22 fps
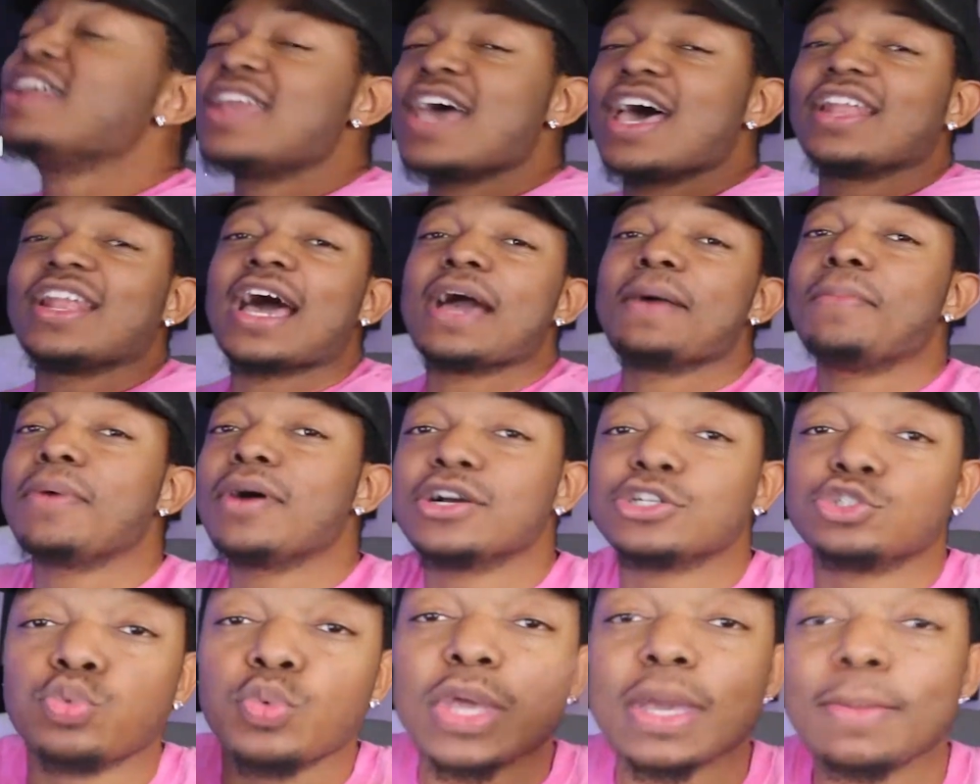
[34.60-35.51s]
that like button,
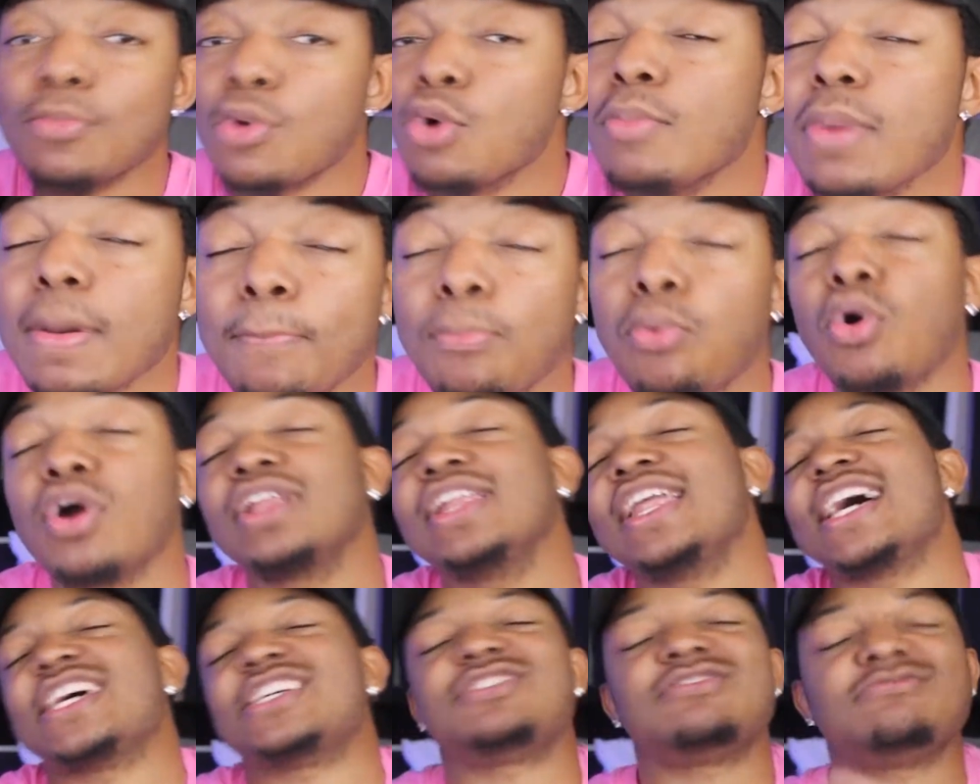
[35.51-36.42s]
'cause we a movement, boy.
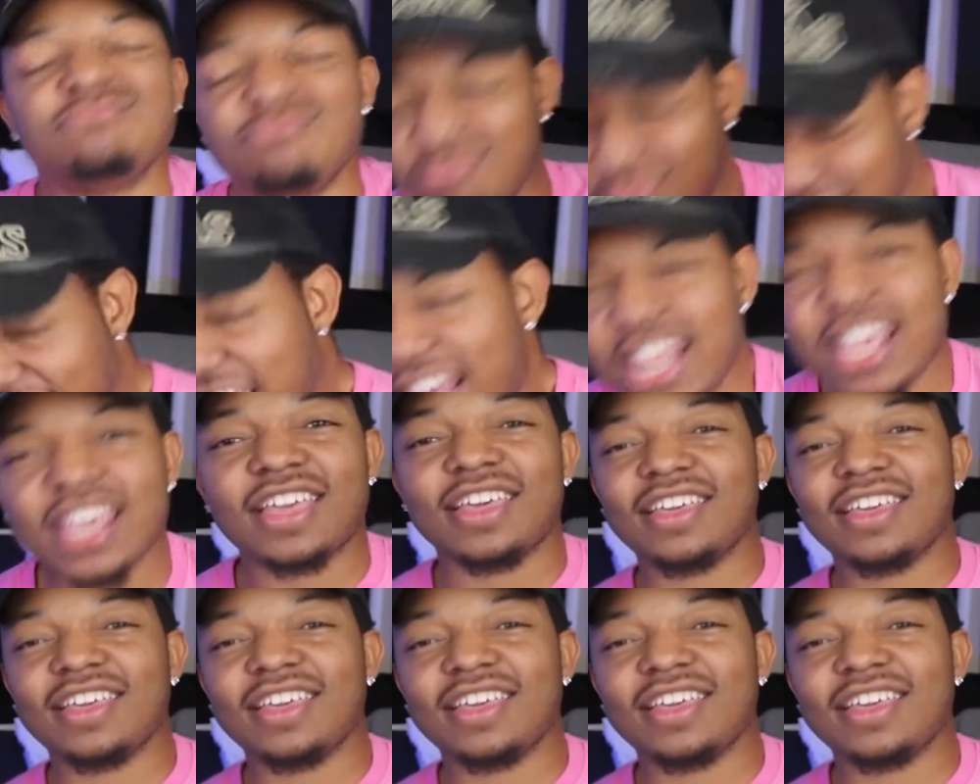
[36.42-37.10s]
Let's get it.